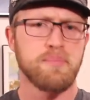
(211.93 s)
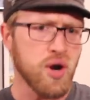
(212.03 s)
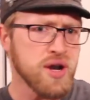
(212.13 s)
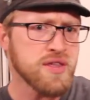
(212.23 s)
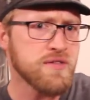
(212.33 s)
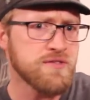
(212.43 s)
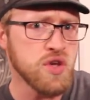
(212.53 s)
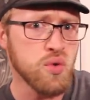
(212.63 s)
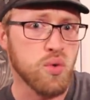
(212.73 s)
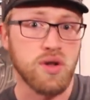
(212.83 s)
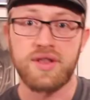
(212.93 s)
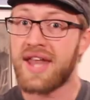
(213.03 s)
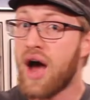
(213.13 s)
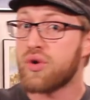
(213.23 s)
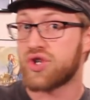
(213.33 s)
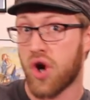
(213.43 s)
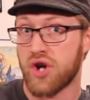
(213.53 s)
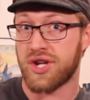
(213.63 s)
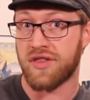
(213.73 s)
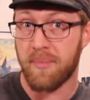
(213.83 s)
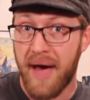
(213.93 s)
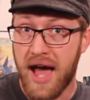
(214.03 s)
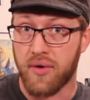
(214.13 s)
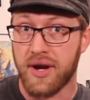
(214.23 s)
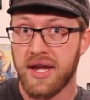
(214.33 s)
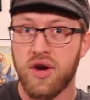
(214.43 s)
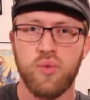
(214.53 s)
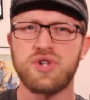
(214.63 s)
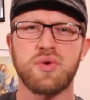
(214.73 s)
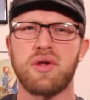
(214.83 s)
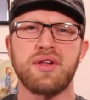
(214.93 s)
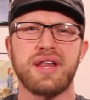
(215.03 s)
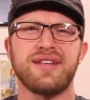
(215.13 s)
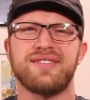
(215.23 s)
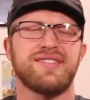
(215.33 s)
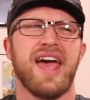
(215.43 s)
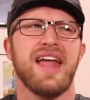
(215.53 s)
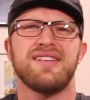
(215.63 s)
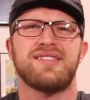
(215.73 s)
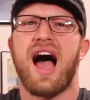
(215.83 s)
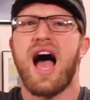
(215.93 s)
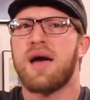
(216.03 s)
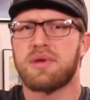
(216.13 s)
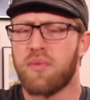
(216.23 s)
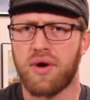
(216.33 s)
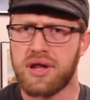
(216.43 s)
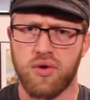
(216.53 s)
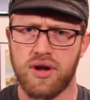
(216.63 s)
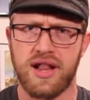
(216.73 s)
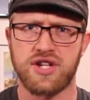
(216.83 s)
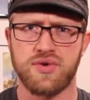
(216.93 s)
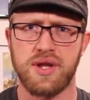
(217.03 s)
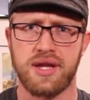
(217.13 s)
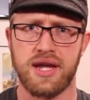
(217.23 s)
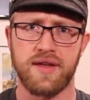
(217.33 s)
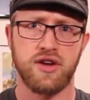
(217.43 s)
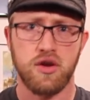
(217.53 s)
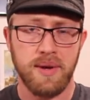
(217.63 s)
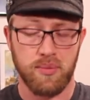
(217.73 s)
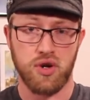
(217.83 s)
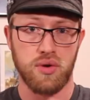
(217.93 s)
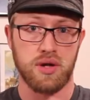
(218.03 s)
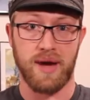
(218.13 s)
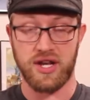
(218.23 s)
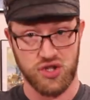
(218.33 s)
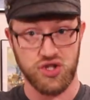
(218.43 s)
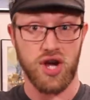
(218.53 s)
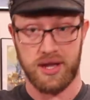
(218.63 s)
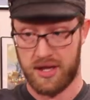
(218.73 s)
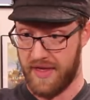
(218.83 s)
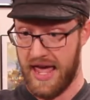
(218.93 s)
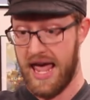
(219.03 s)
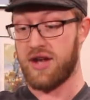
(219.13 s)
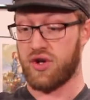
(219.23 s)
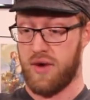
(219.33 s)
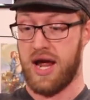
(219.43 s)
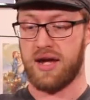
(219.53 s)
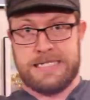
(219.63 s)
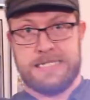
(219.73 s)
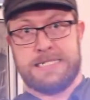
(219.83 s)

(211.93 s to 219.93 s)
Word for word: Burning the fuel now charges the battery, which results in 10 times more stored electricity than could be produced by just the hand crank.